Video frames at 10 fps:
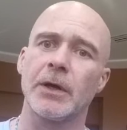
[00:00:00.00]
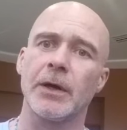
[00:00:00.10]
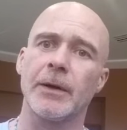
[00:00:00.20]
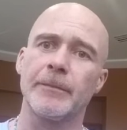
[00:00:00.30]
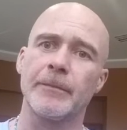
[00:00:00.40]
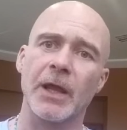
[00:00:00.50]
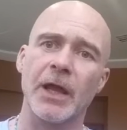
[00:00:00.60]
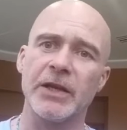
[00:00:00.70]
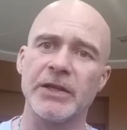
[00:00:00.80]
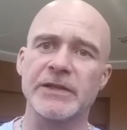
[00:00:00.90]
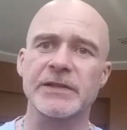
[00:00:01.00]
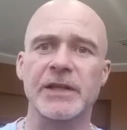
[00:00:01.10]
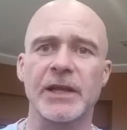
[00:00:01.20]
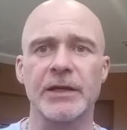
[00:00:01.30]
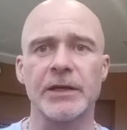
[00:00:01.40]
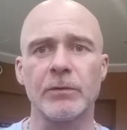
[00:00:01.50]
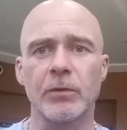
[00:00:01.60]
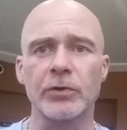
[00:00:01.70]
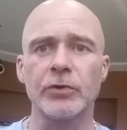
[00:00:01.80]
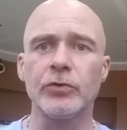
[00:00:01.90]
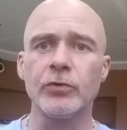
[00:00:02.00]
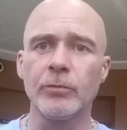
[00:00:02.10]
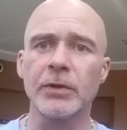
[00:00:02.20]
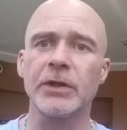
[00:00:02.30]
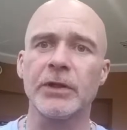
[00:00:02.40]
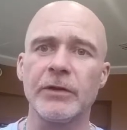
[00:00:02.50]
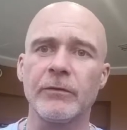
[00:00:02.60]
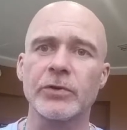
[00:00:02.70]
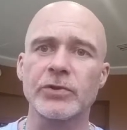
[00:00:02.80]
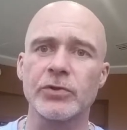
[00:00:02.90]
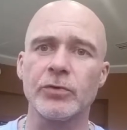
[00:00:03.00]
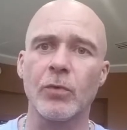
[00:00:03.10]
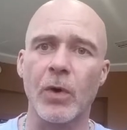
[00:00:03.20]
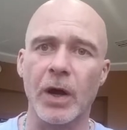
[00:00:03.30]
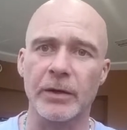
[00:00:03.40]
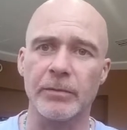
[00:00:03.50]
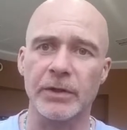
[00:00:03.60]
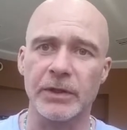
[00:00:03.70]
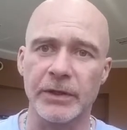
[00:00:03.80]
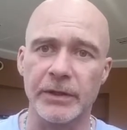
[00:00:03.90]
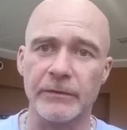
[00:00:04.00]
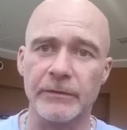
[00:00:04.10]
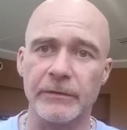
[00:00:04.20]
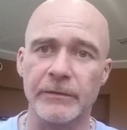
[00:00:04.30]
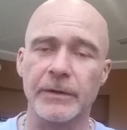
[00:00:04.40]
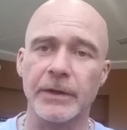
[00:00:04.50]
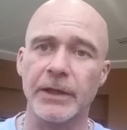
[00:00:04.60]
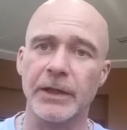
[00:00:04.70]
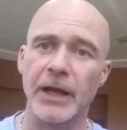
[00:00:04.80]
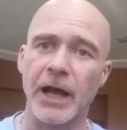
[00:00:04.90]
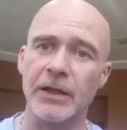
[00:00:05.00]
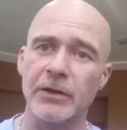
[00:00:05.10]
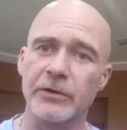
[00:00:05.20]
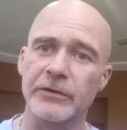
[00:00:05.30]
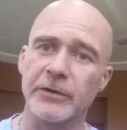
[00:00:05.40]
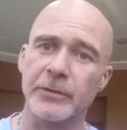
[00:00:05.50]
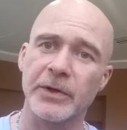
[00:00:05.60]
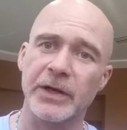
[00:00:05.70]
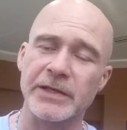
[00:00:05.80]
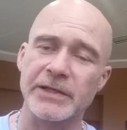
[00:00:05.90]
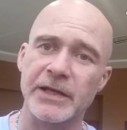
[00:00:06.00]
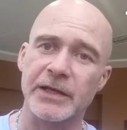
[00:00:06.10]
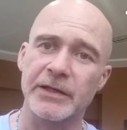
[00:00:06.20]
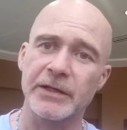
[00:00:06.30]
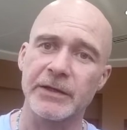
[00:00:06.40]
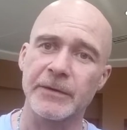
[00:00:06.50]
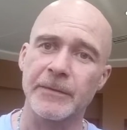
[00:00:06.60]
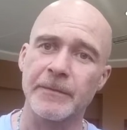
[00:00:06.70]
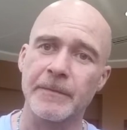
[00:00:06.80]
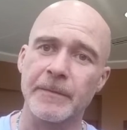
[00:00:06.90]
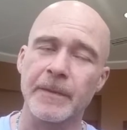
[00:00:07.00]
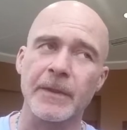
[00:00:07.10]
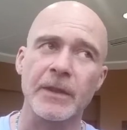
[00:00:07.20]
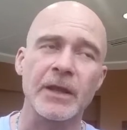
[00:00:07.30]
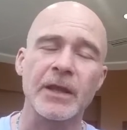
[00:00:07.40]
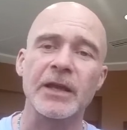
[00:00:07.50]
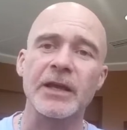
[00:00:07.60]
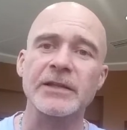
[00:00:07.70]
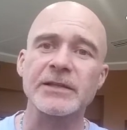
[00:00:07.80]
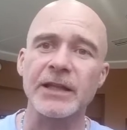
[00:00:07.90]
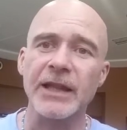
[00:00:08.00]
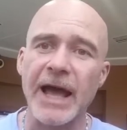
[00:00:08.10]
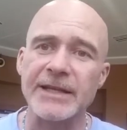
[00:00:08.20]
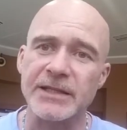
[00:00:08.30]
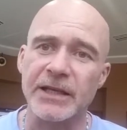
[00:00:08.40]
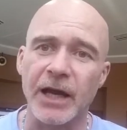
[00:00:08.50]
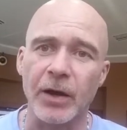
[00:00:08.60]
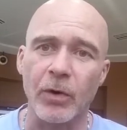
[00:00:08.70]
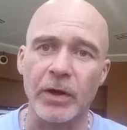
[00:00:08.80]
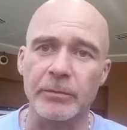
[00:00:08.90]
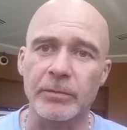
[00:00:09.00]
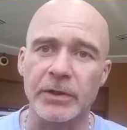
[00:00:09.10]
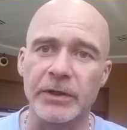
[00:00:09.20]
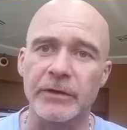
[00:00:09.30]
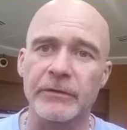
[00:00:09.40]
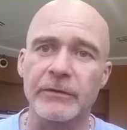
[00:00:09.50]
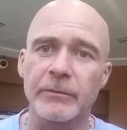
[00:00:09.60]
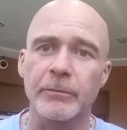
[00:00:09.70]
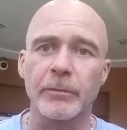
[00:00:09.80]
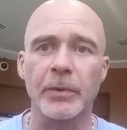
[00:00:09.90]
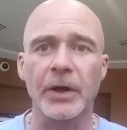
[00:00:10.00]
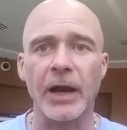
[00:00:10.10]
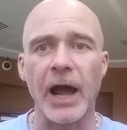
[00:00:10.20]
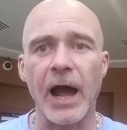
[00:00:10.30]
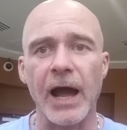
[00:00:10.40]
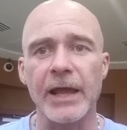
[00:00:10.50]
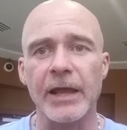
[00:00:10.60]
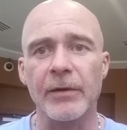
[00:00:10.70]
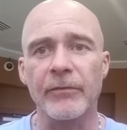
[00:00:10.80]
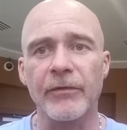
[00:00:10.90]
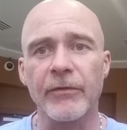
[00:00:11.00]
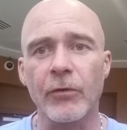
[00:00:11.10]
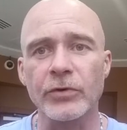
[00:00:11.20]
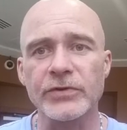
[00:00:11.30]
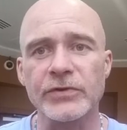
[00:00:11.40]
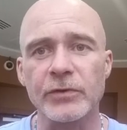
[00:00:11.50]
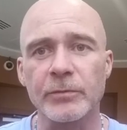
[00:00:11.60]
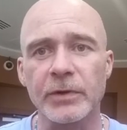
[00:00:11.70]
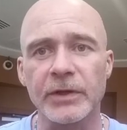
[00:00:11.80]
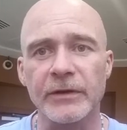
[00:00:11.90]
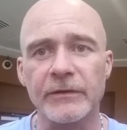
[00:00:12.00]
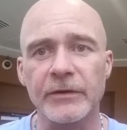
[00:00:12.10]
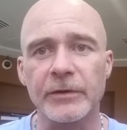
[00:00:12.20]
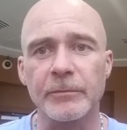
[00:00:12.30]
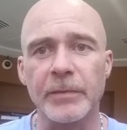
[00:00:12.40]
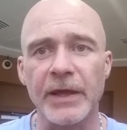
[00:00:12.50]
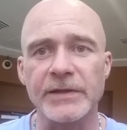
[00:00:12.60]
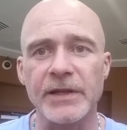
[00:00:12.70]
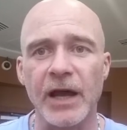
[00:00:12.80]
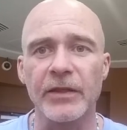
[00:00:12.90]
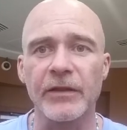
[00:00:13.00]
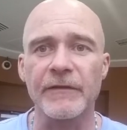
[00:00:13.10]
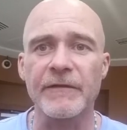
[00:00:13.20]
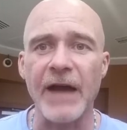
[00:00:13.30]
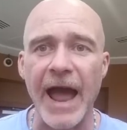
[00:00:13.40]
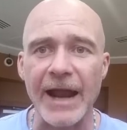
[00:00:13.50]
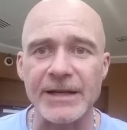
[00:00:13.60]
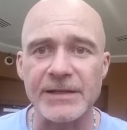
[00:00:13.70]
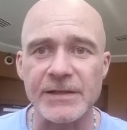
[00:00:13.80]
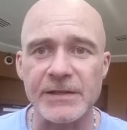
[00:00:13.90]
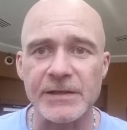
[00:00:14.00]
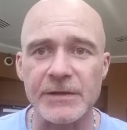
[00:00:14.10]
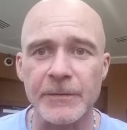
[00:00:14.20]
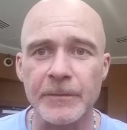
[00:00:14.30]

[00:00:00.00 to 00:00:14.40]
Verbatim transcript: Um, and he stated, well, you believe what you want to believe. And I looked at him and I said, it's the last thing I want to believe, but I am forced to believe it based on the facts.